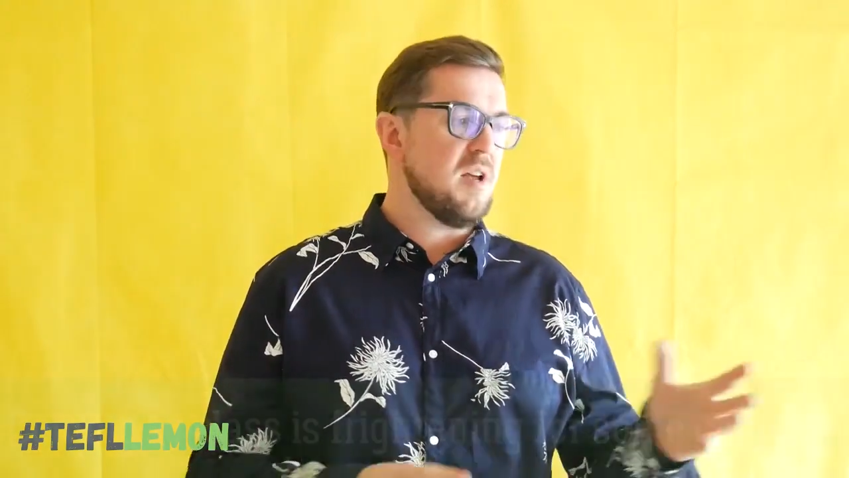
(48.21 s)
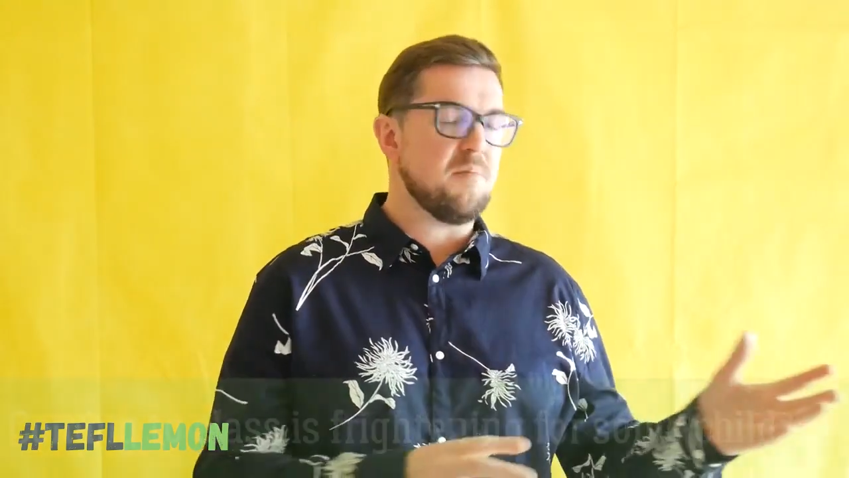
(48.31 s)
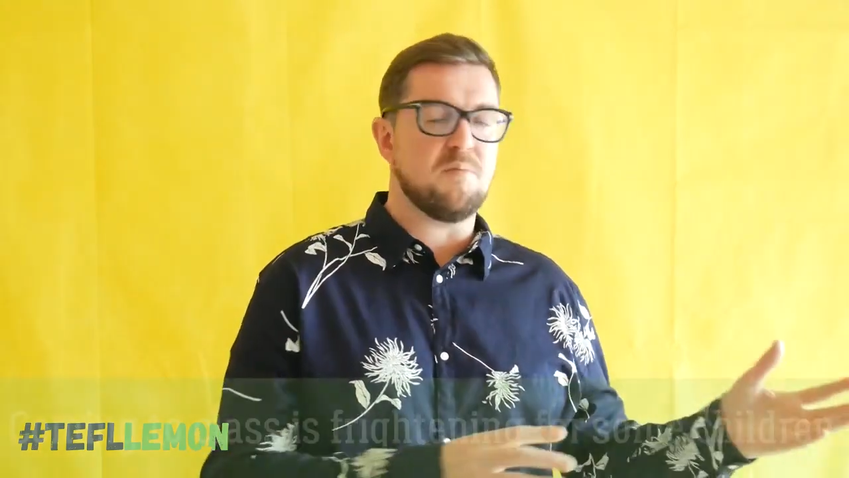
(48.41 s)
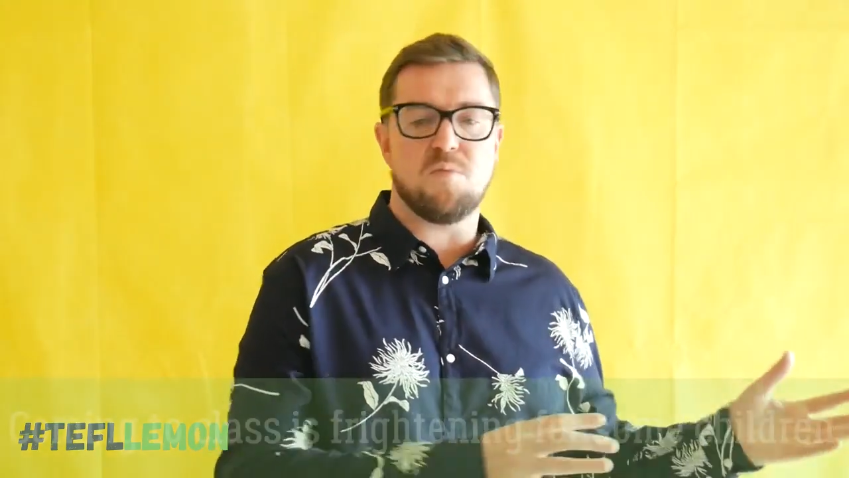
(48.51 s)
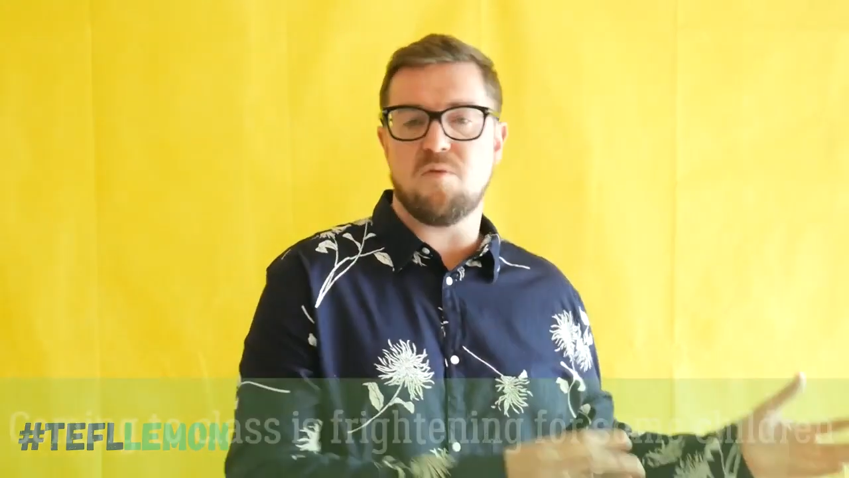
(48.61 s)

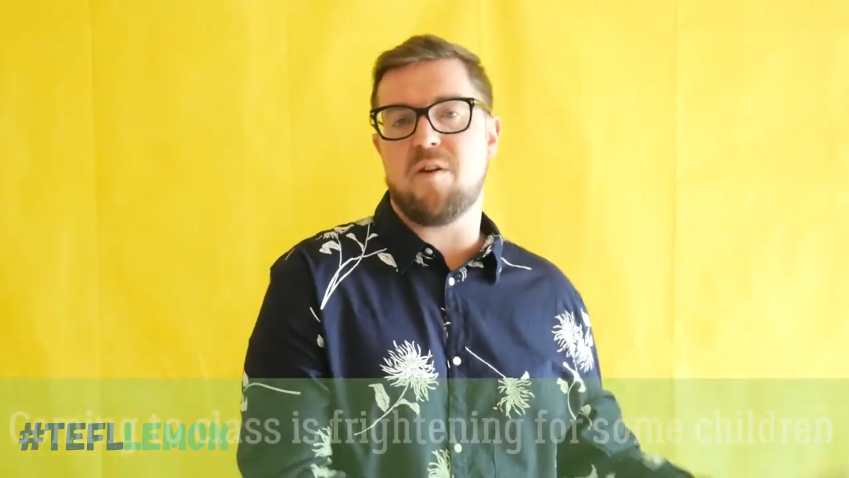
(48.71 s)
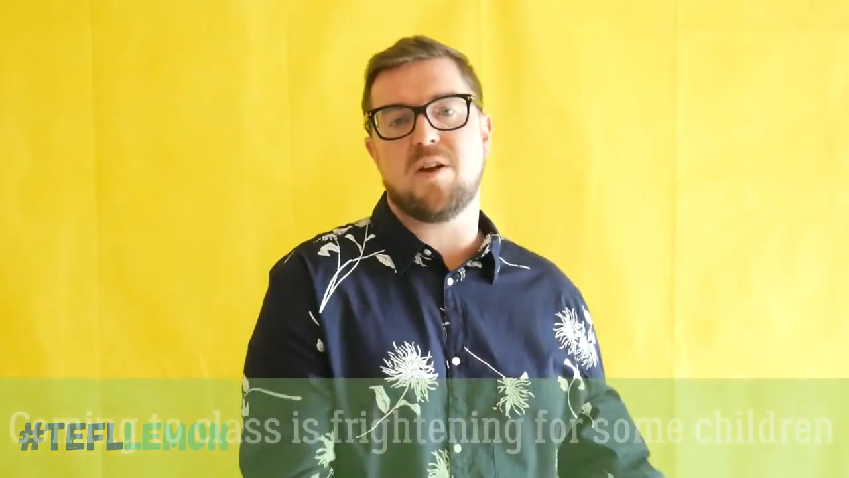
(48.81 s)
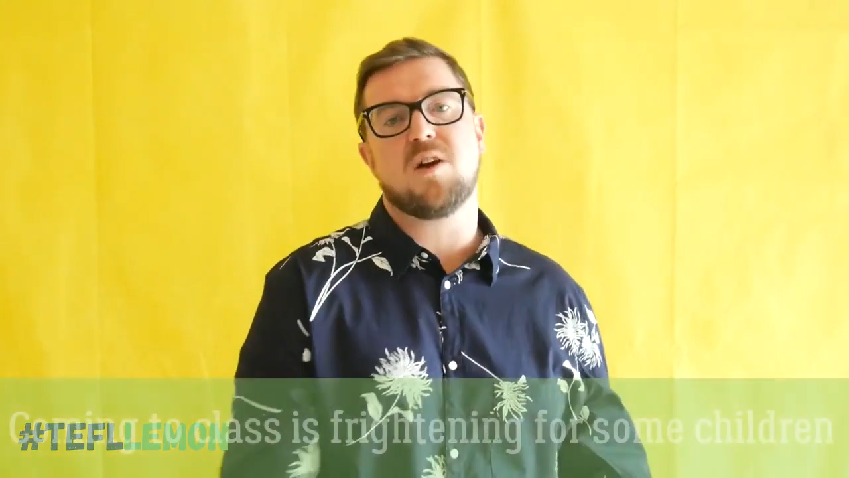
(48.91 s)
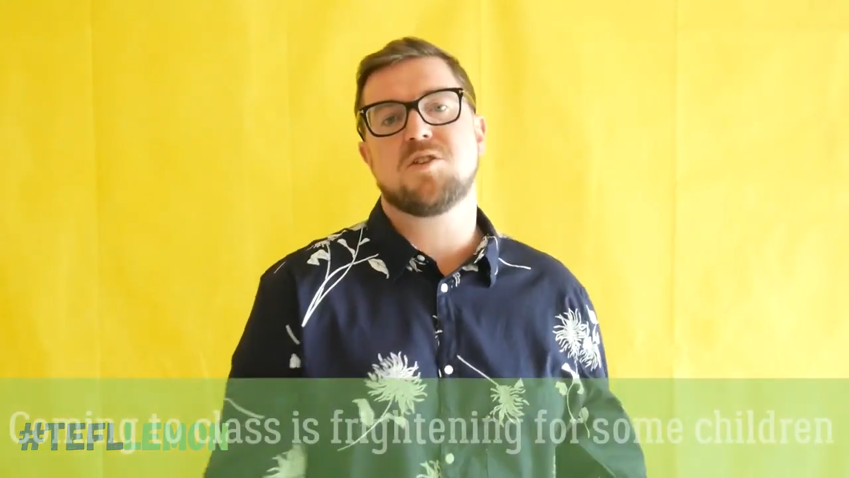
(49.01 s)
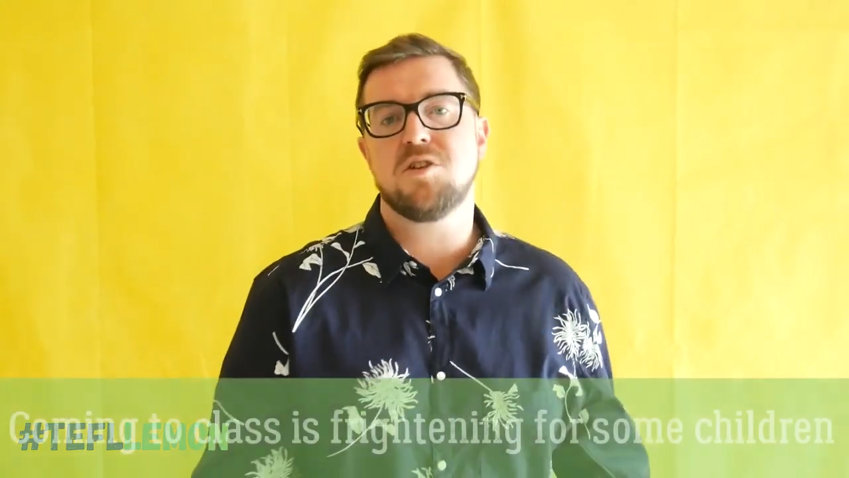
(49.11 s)
very
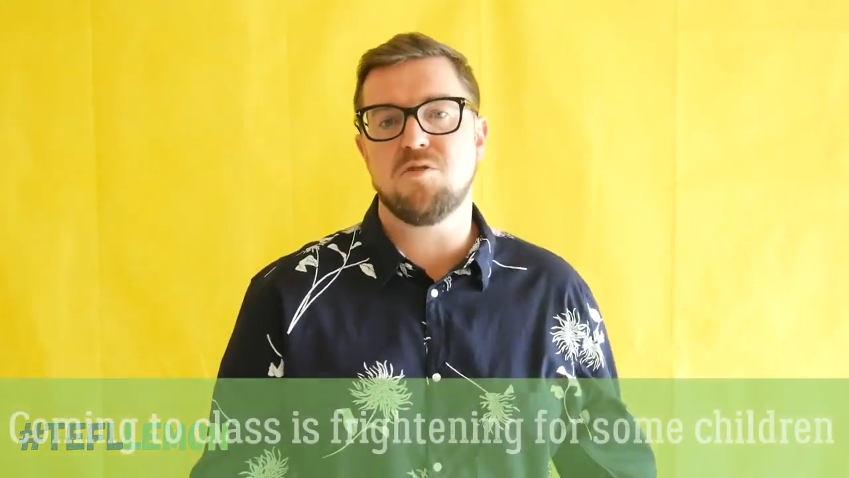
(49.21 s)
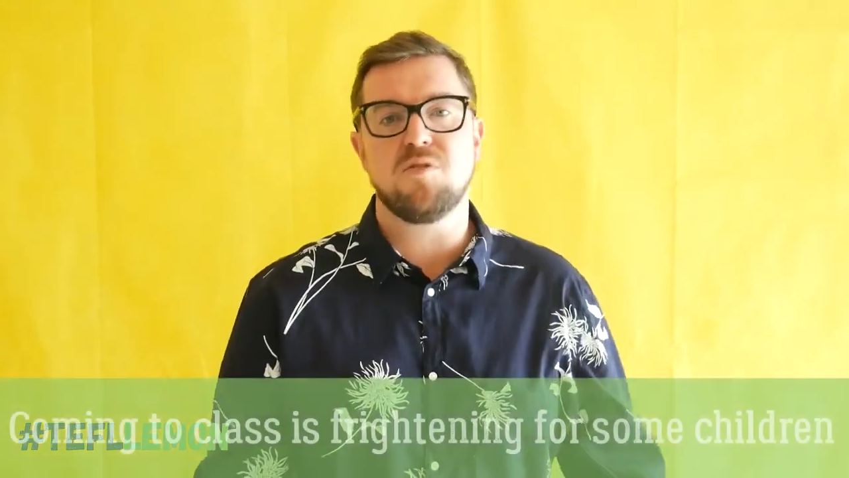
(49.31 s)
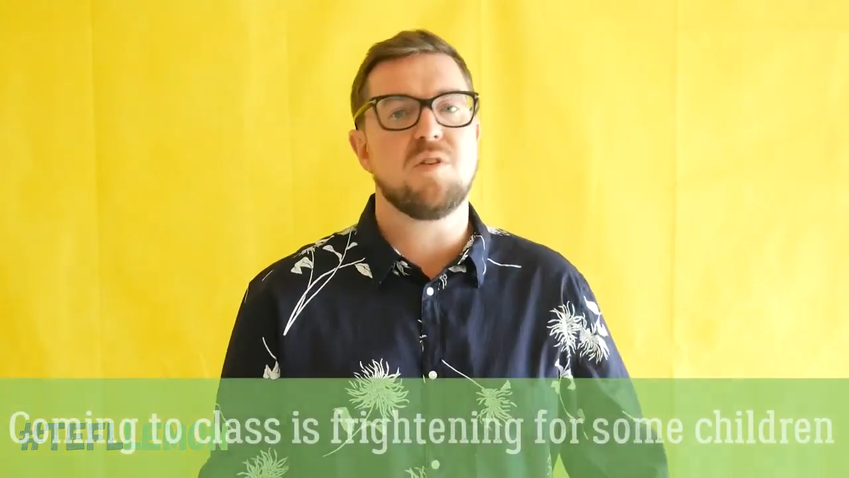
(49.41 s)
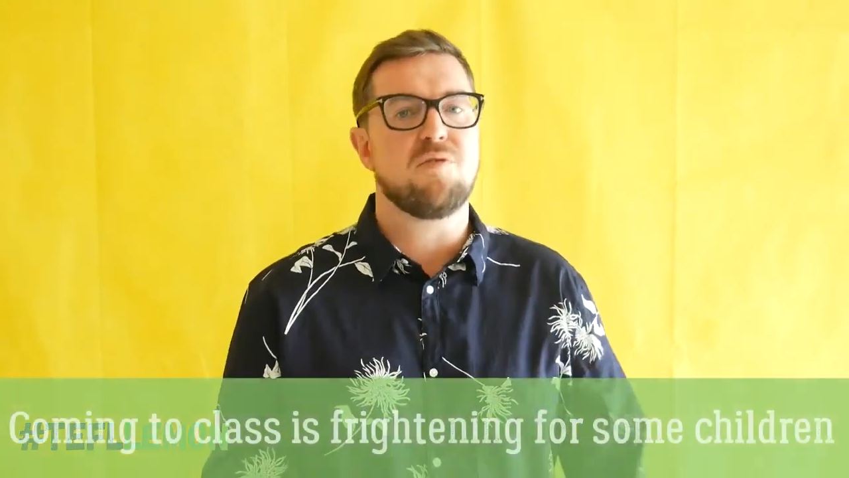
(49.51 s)
young children,